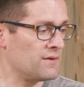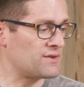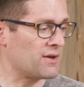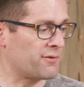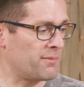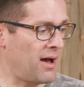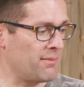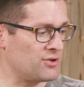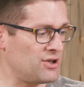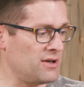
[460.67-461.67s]
So for
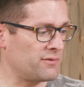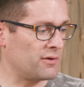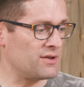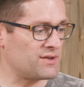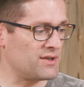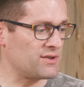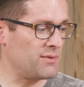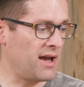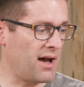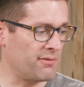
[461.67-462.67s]
Bat Machine, for instance,
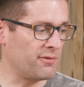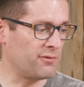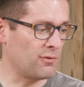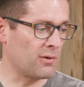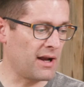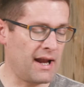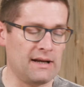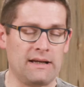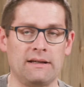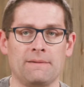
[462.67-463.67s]
we have four
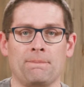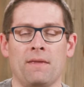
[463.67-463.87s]
eighty.